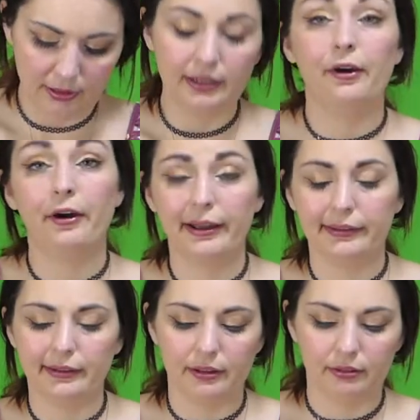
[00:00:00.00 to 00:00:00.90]
Now hide
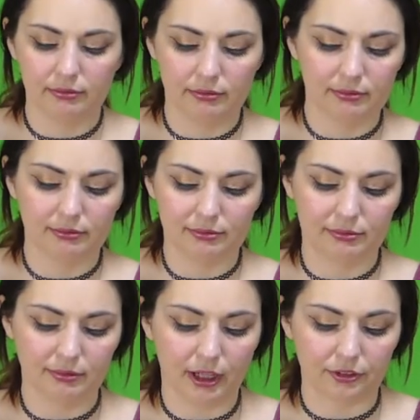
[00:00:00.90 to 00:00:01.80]
the
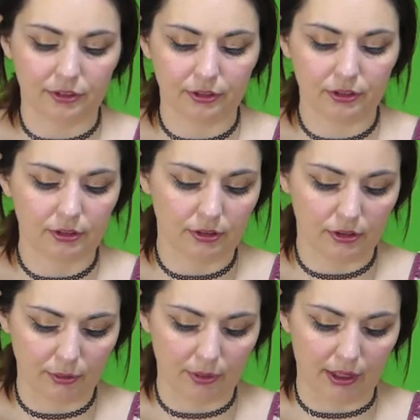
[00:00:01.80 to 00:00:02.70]
nozzles,
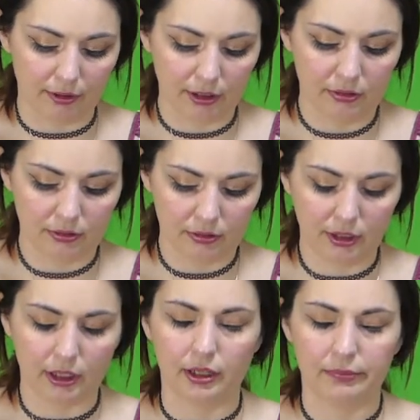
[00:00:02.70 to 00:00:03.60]
or whatever,
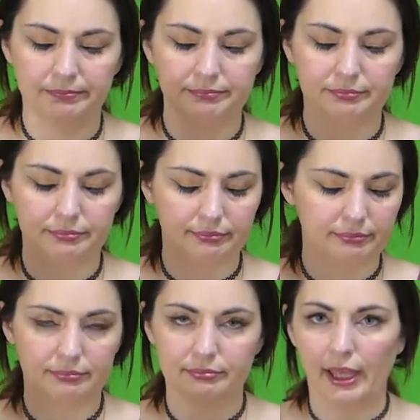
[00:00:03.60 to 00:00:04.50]
the
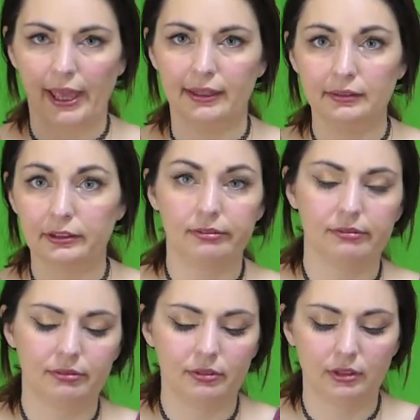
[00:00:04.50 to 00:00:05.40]
ends.
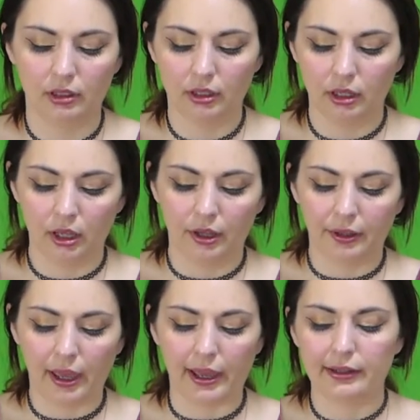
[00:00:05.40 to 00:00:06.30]

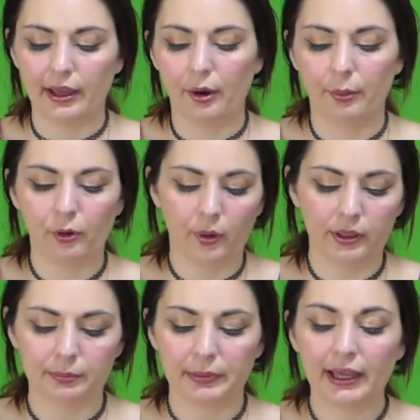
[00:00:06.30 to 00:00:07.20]
Okay, now I'm going
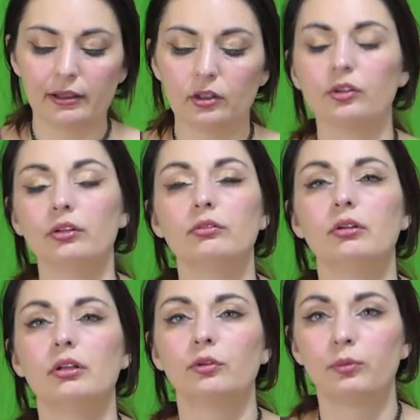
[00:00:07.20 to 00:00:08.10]
to, because
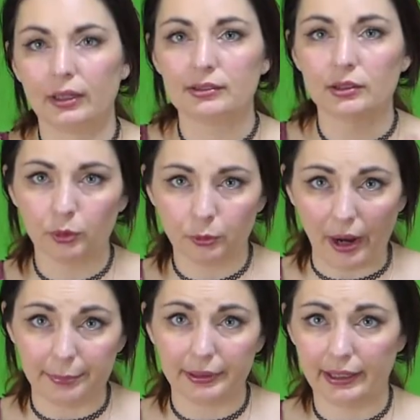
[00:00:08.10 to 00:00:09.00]
the reason we're
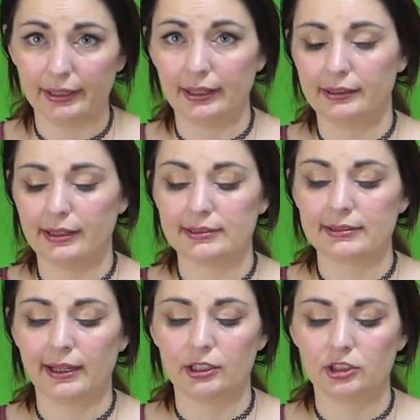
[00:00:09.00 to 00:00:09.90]
wrapping it in as
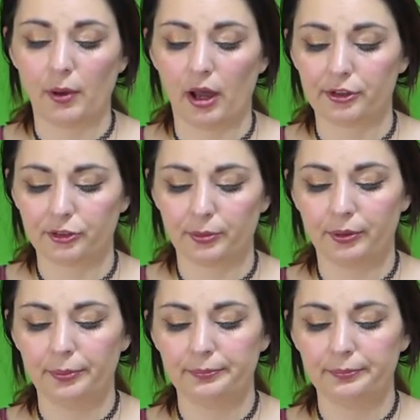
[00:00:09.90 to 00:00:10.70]
tight as possible